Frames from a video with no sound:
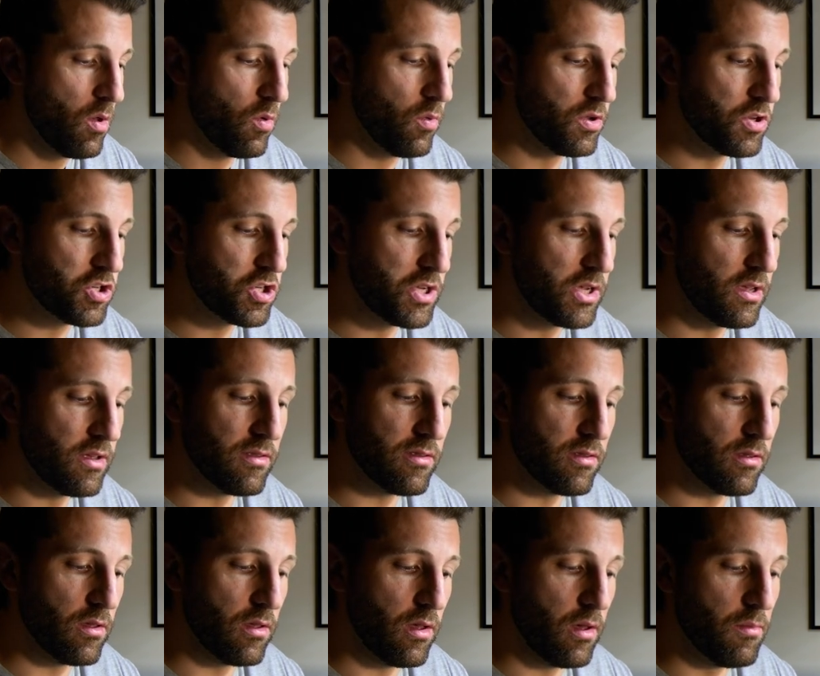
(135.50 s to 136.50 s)
which
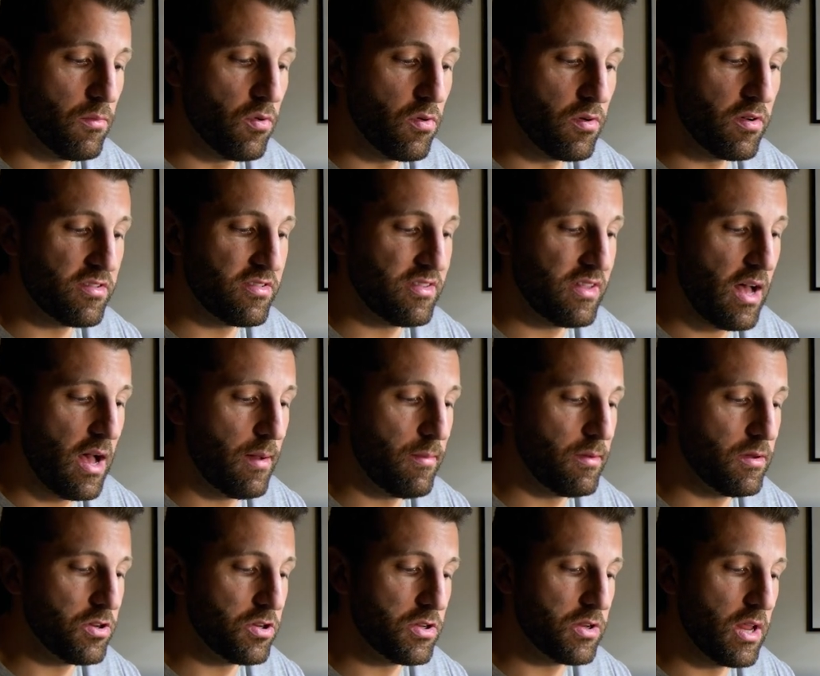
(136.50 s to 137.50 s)
is a more
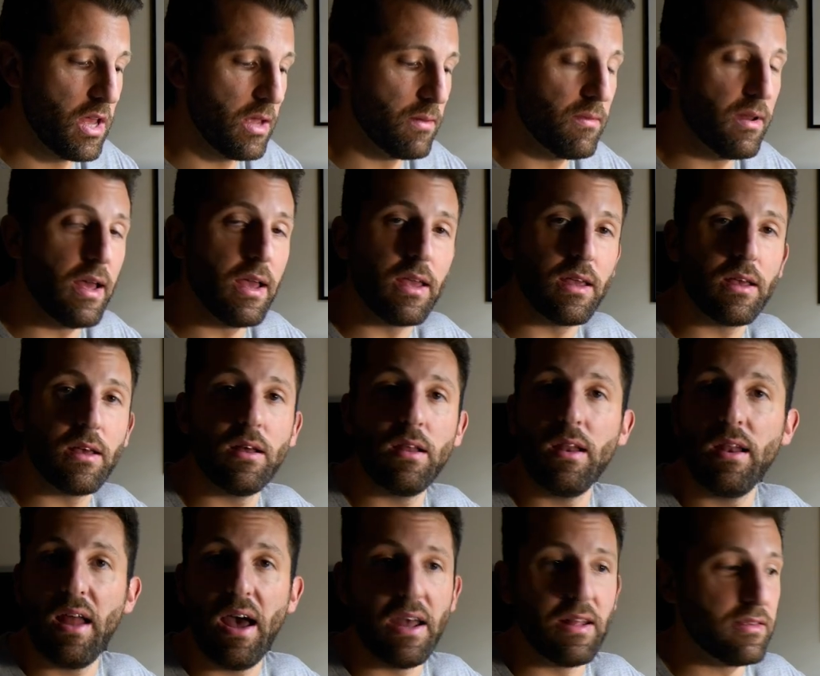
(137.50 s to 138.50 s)
established name, like
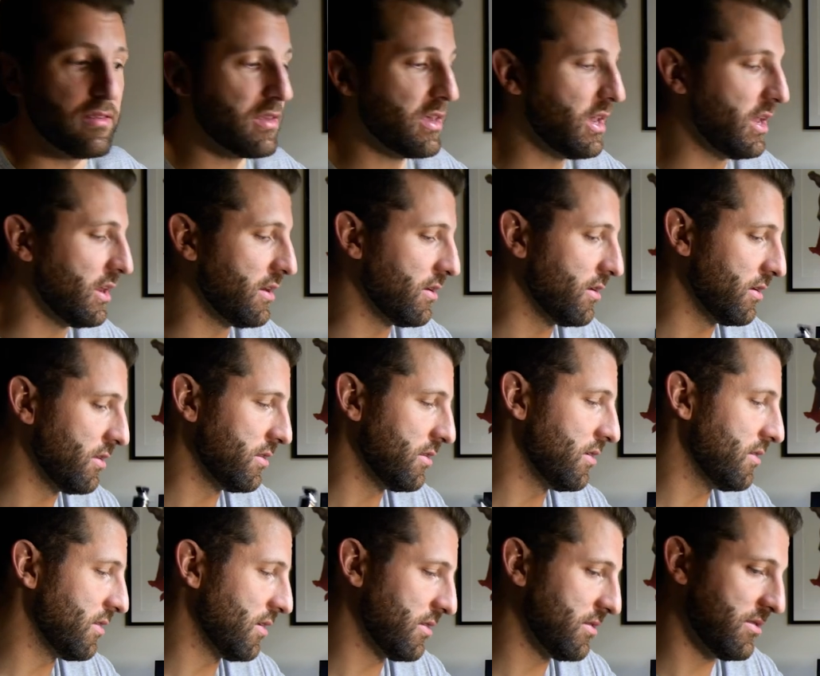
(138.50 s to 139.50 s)
light skin in
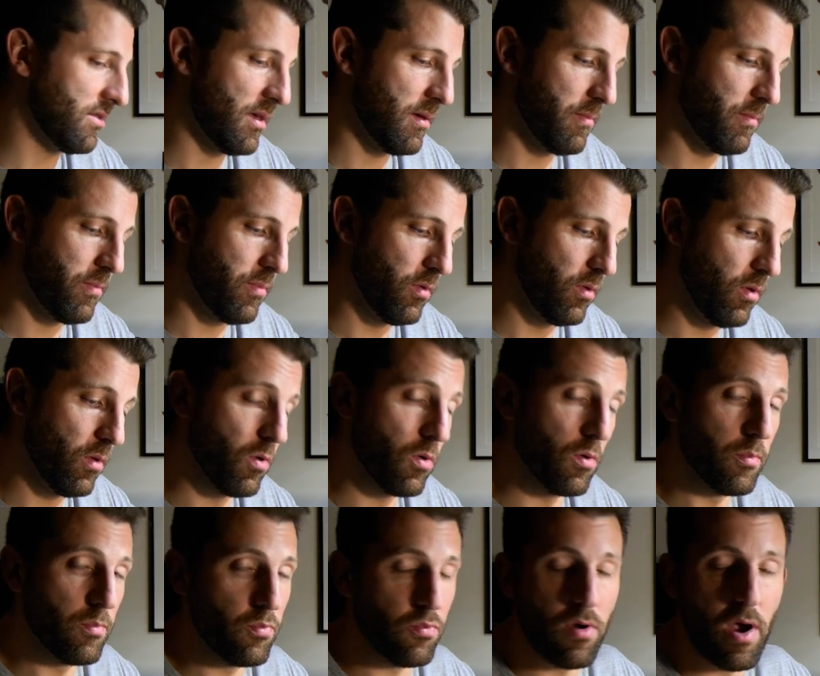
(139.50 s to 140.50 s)
this example,
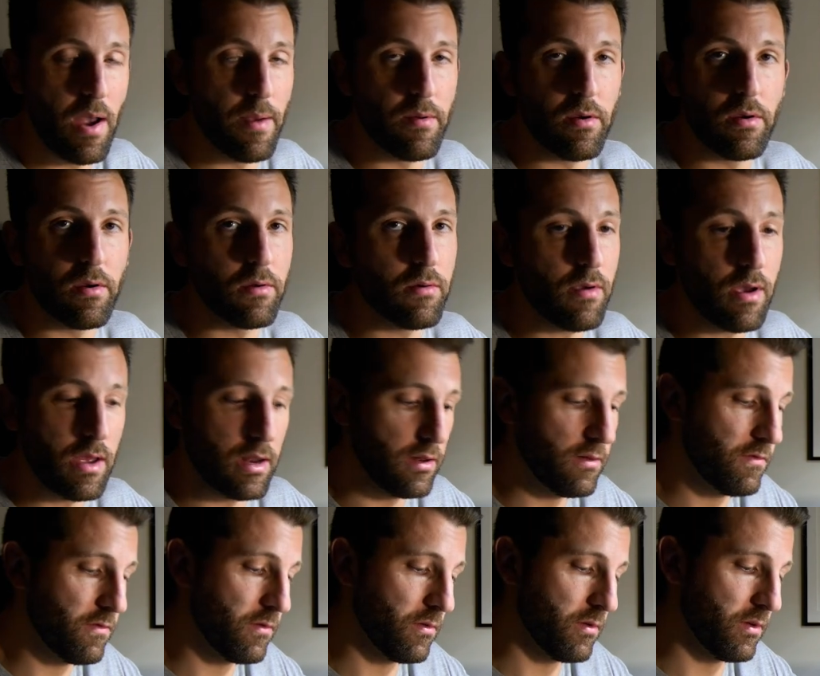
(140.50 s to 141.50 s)
or primary
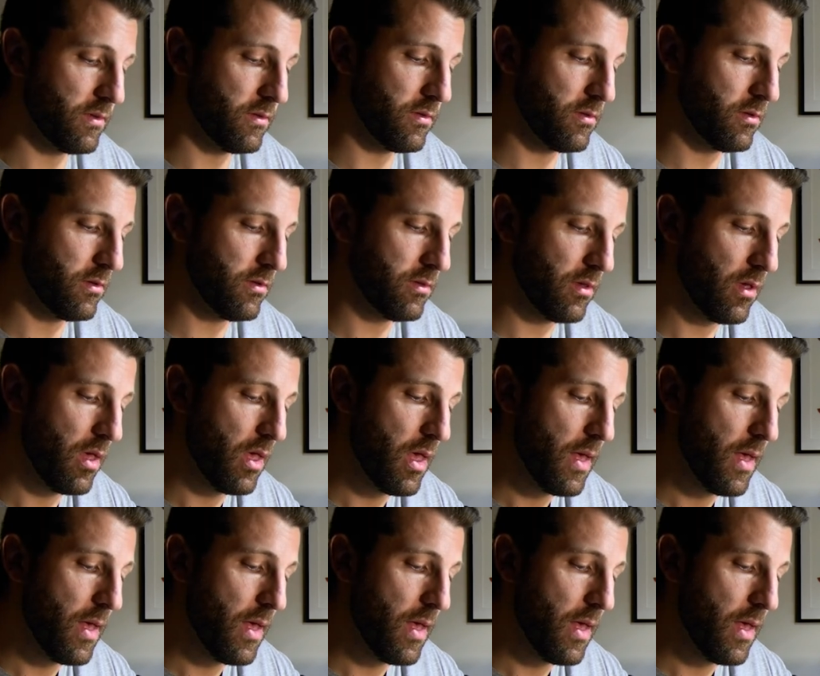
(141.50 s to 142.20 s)
red for instance,